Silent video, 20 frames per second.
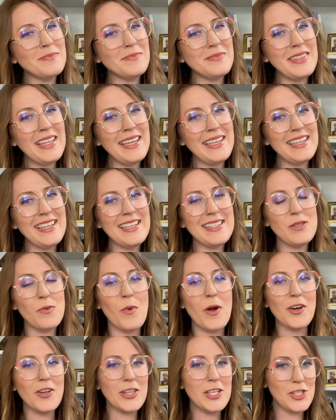ladies,
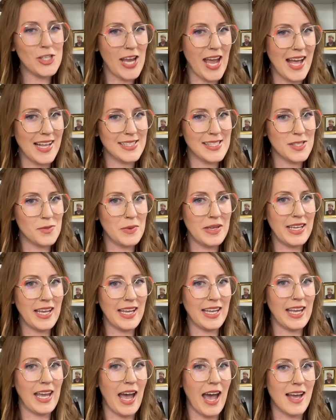what are the chances we
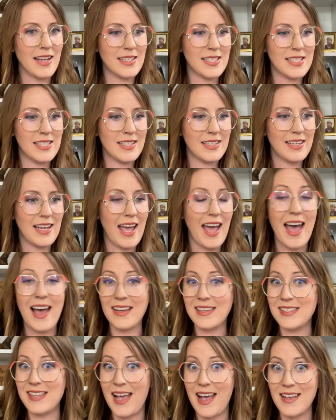can get
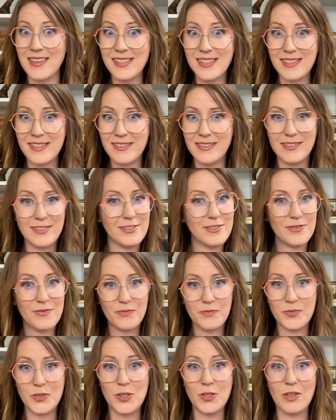access
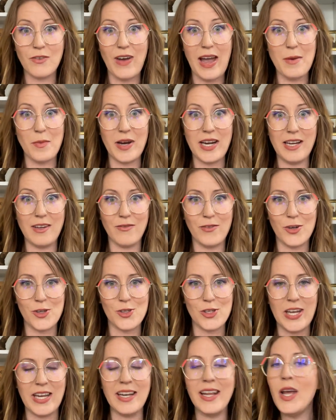to the vibrating
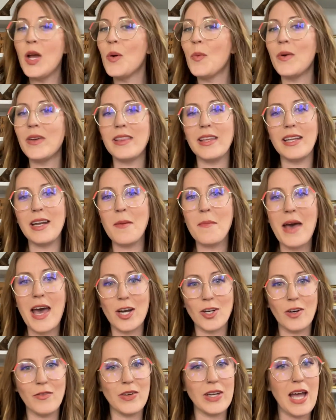version? Within a
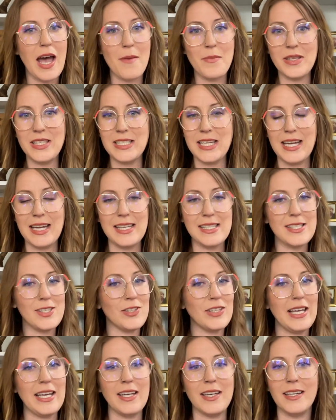matter of a couple of days, they're
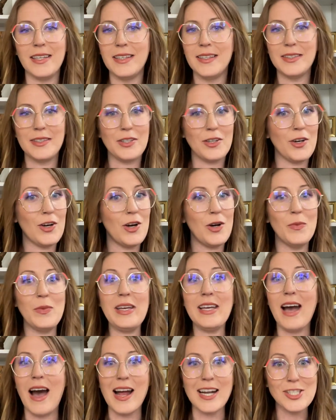like, girl, we
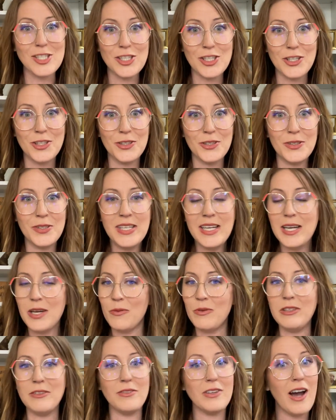got you,
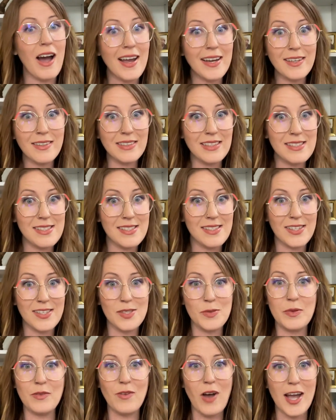we've got your
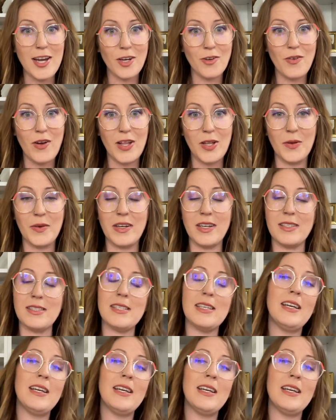listeners, we've got your followers.